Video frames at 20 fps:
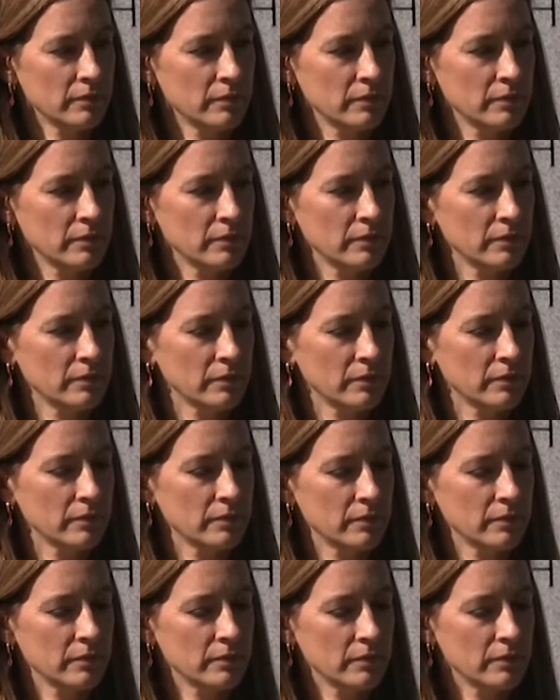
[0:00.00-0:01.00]

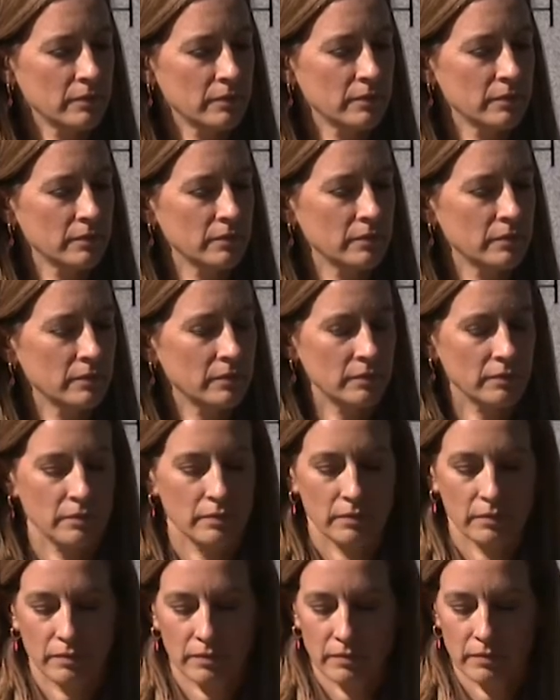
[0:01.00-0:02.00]

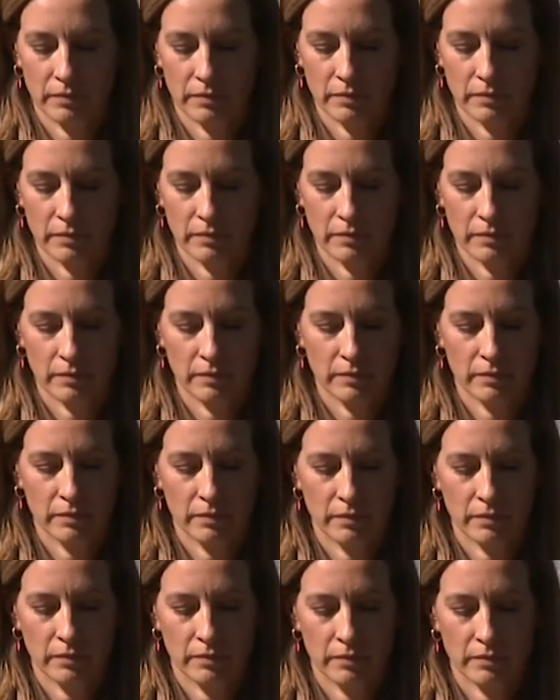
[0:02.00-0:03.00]

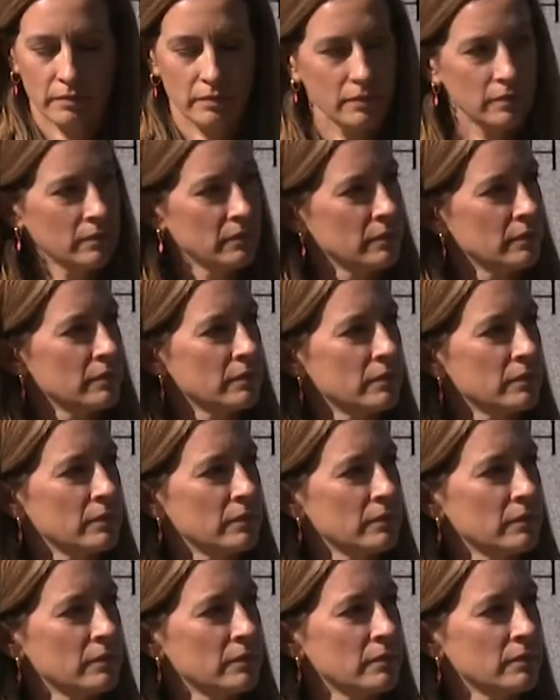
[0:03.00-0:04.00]

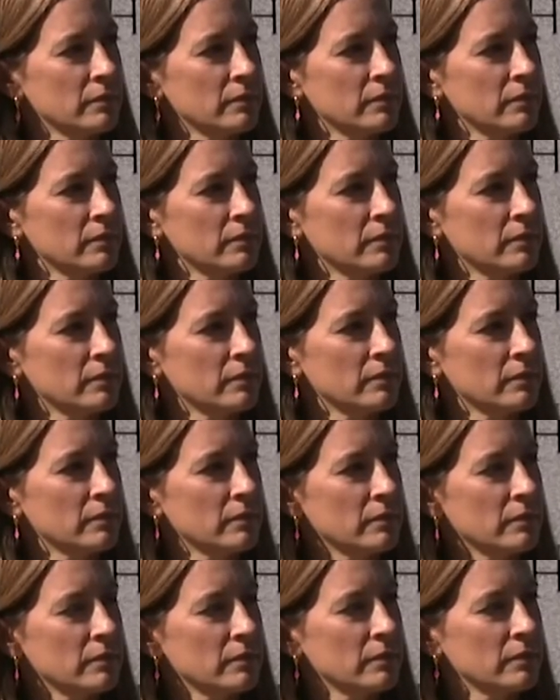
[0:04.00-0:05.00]
This person isn't speaking.